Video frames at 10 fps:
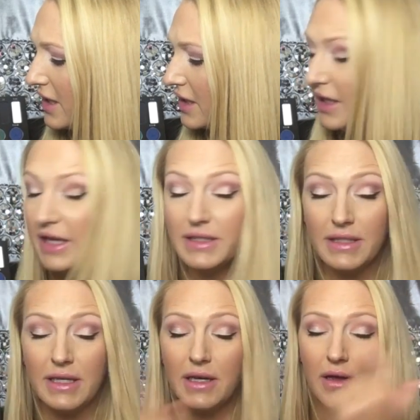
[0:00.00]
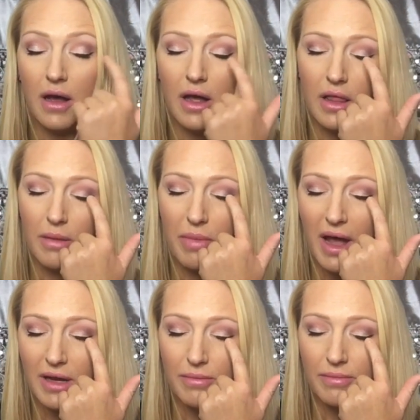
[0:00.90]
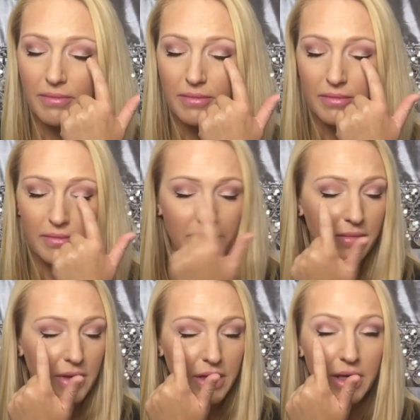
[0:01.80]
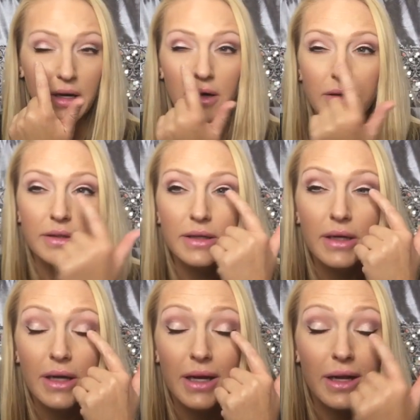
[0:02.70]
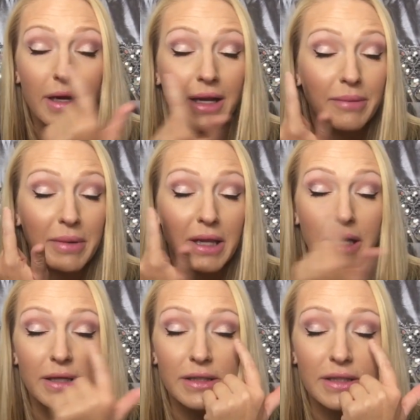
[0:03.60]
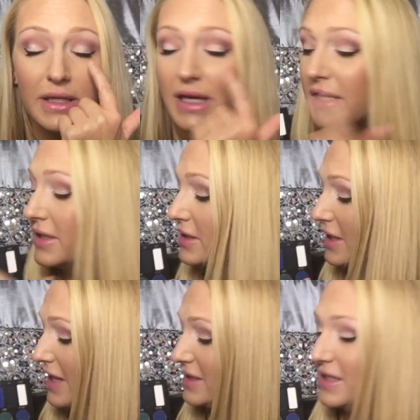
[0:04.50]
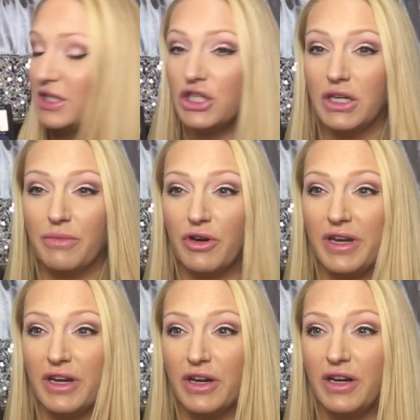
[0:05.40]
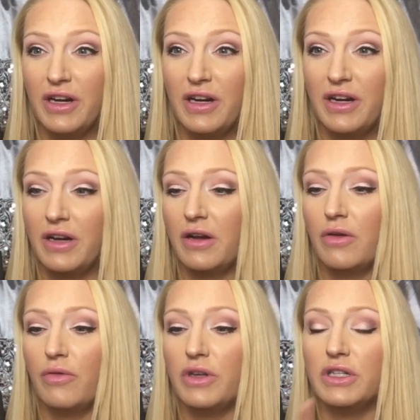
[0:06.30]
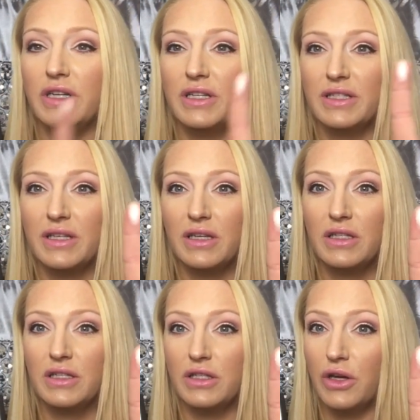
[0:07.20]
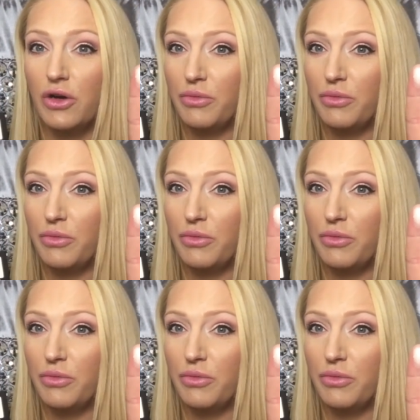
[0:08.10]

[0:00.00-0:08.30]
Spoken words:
glitz on the bottom here, and I'll get up close. So that's the shimmer here, which is so